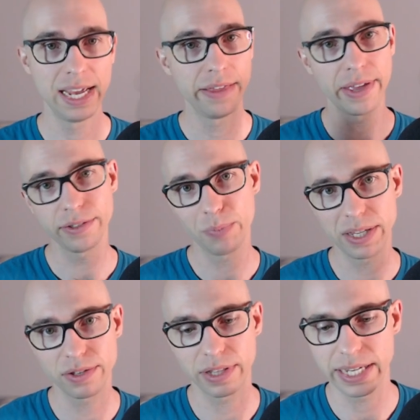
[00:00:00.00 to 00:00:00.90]
That's
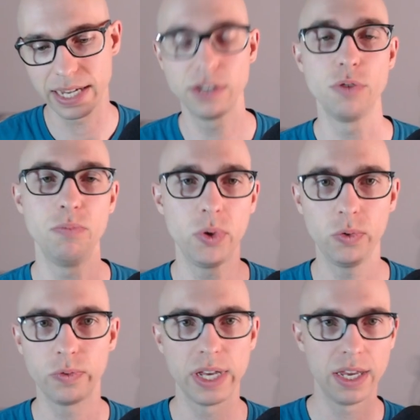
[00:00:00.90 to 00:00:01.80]
basically it. You
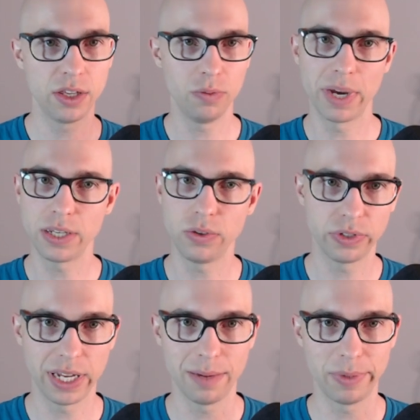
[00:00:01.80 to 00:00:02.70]
move, you might use
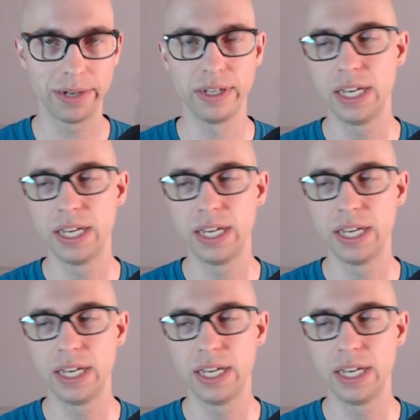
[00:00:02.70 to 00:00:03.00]
stamina,